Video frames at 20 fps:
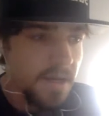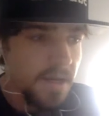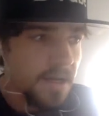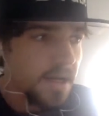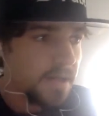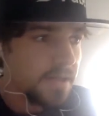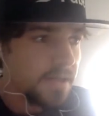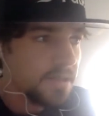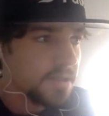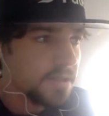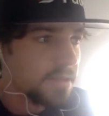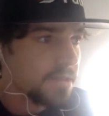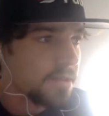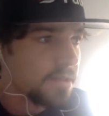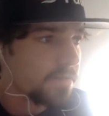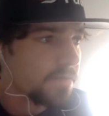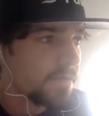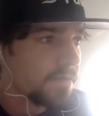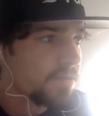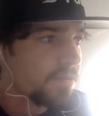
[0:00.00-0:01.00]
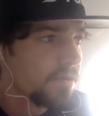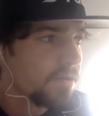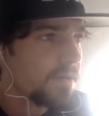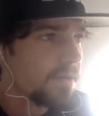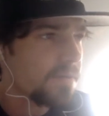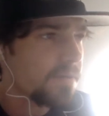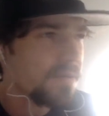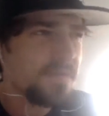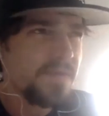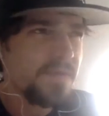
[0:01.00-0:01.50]
there's a
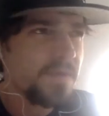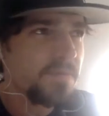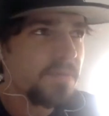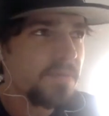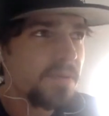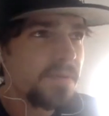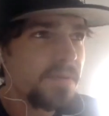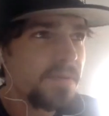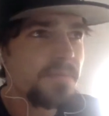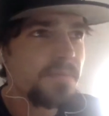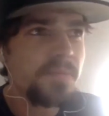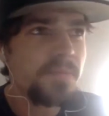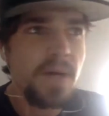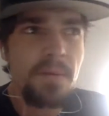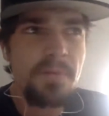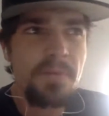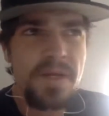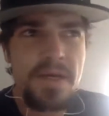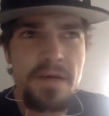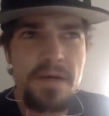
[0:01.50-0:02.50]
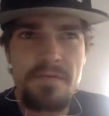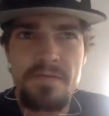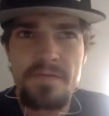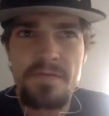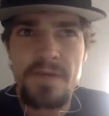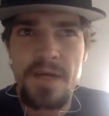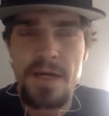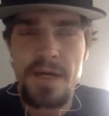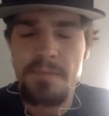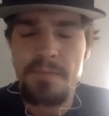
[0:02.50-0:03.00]
Repub- Rep- public of
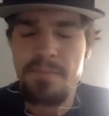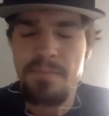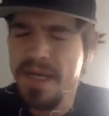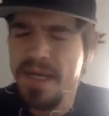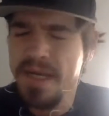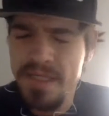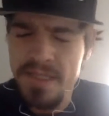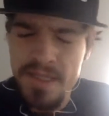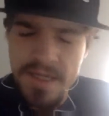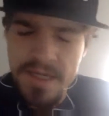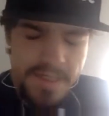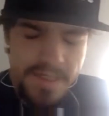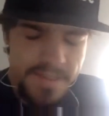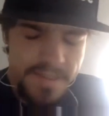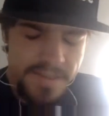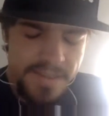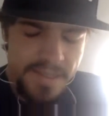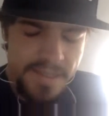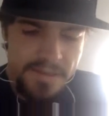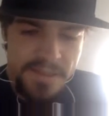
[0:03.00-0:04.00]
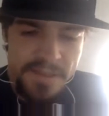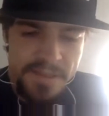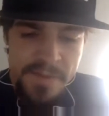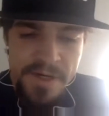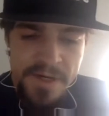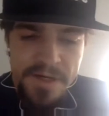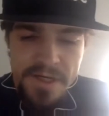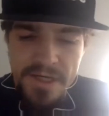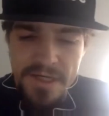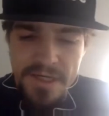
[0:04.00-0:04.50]
um, back in uh, South
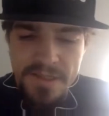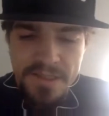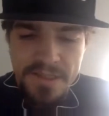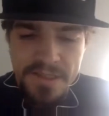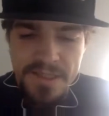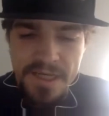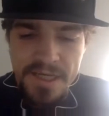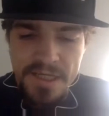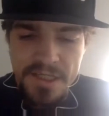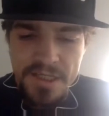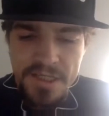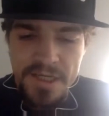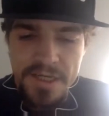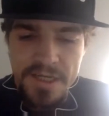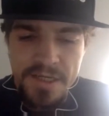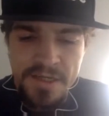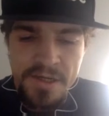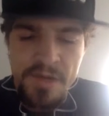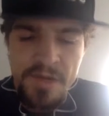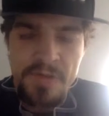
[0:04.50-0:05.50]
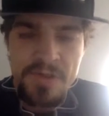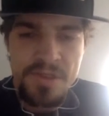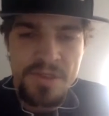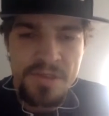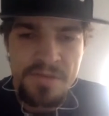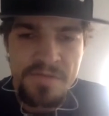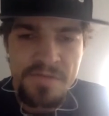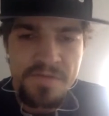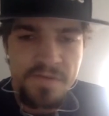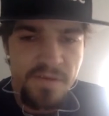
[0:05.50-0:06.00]
America, there's actually an
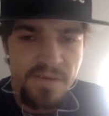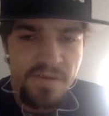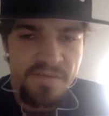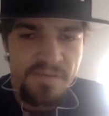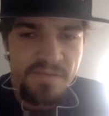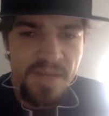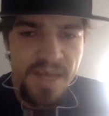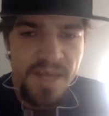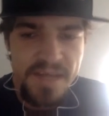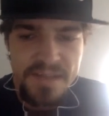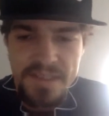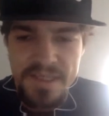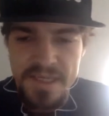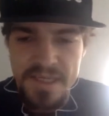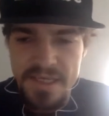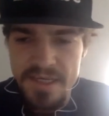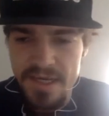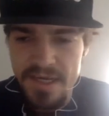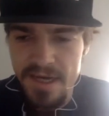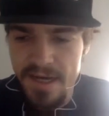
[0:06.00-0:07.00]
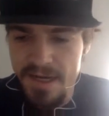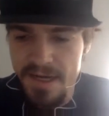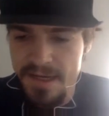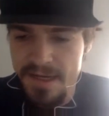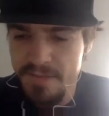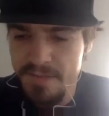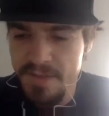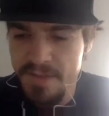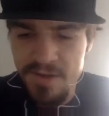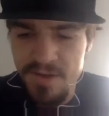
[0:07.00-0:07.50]
ocean full of plastic.
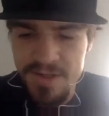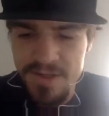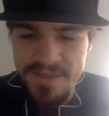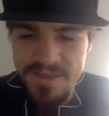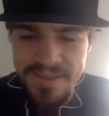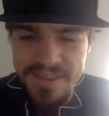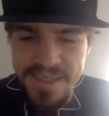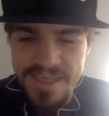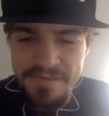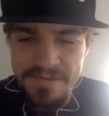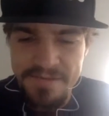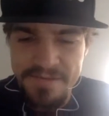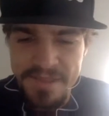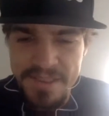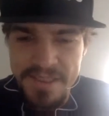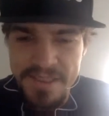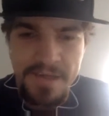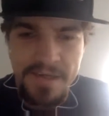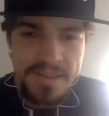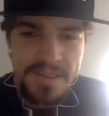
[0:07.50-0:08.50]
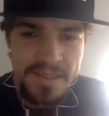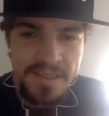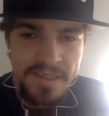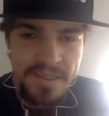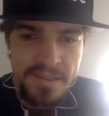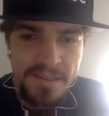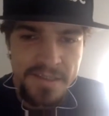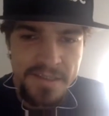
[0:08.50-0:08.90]
Uh, we call it the seventh continent.